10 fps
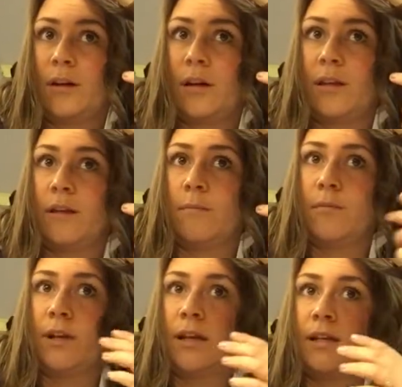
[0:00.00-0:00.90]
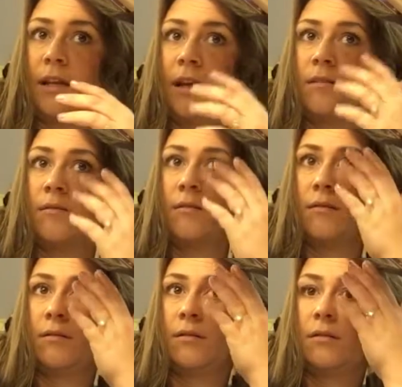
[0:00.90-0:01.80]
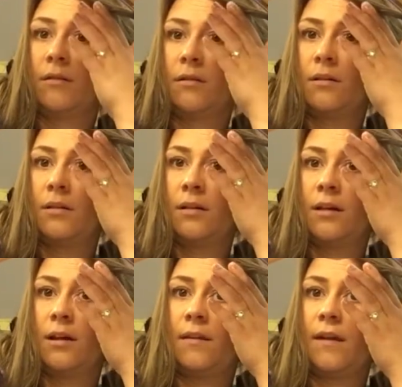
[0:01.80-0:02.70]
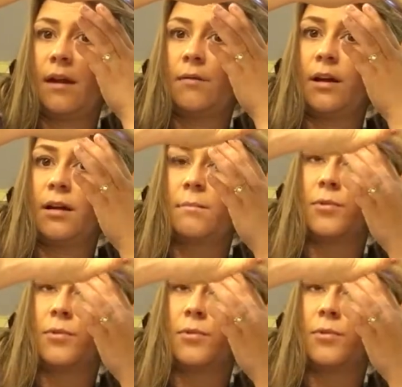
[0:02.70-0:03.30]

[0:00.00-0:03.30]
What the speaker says: and then bring it down, and that way it